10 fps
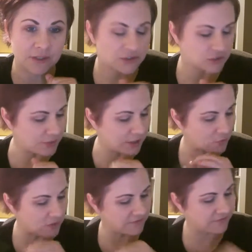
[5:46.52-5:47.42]
So part
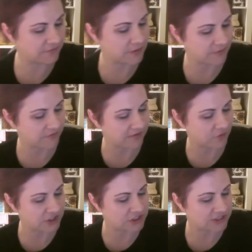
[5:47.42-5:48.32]
1 of the number 5
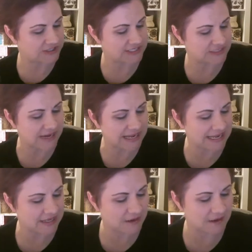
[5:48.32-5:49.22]
question is my
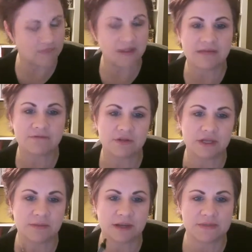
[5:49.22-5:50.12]
income level
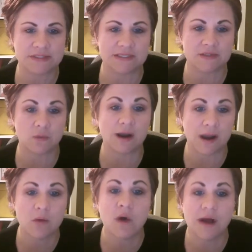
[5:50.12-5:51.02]
in my business where
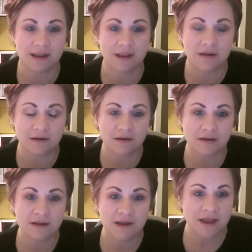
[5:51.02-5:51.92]
I want it?
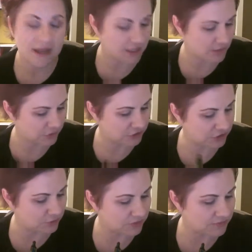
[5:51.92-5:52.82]
And number
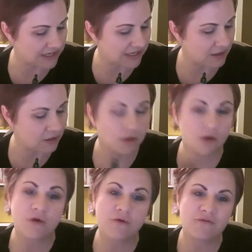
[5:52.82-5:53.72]
2 would be
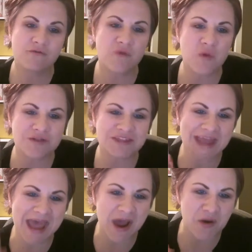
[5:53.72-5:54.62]
for the
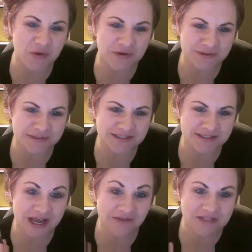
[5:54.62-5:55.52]
hours
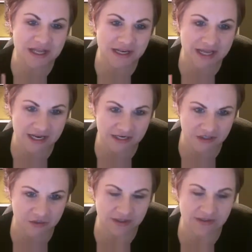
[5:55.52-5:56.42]
I've dedicated
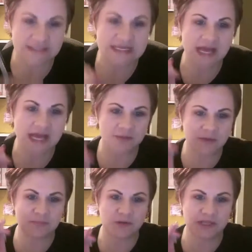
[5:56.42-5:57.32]
to it, the time
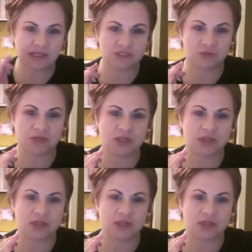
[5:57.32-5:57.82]
I'm putting into it.